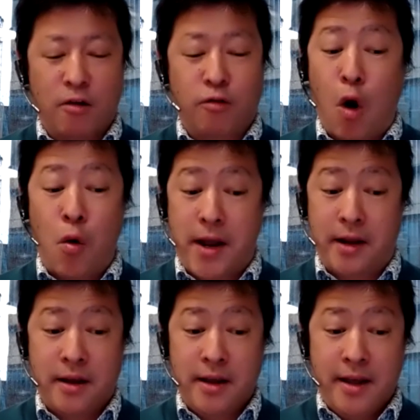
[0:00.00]

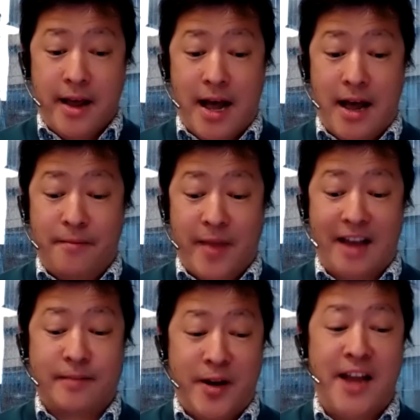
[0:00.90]
growing
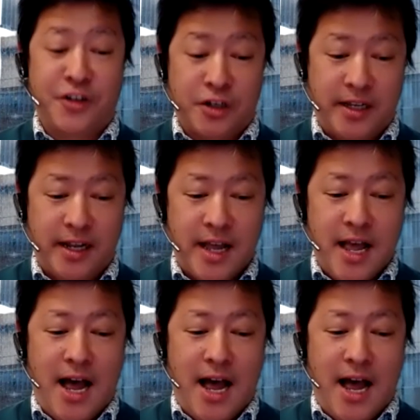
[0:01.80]
exponentially,